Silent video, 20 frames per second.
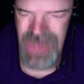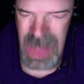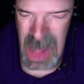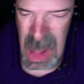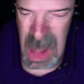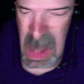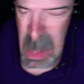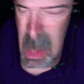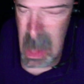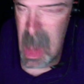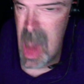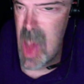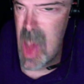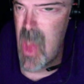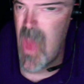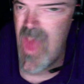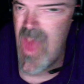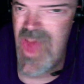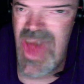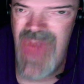are looking
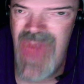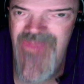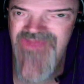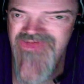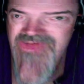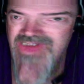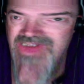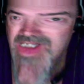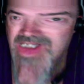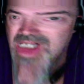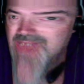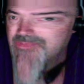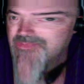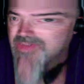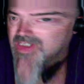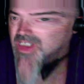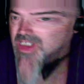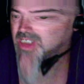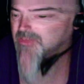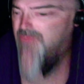towards companies like I B
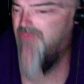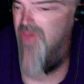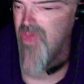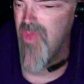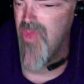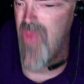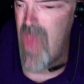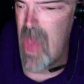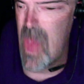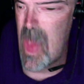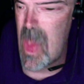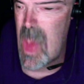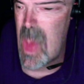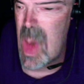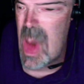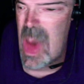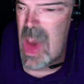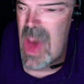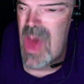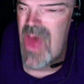M and Google
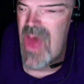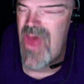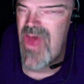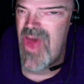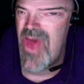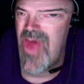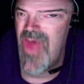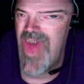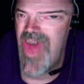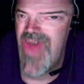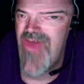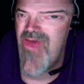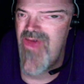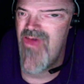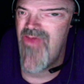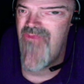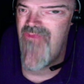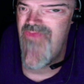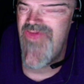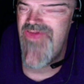to create an
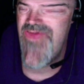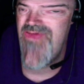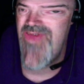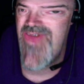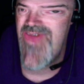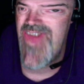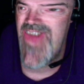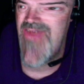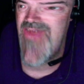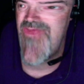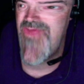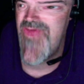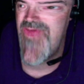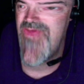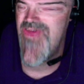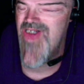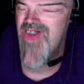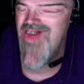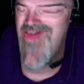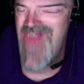artificial intelligent
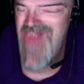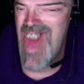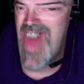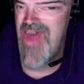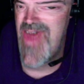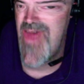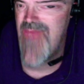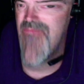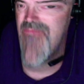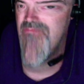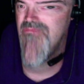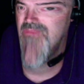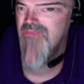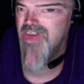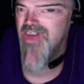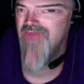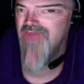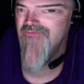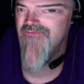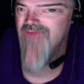attendant,
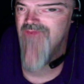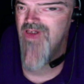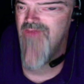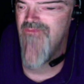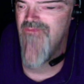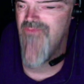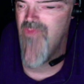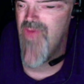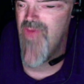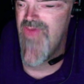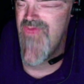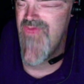like a, a voice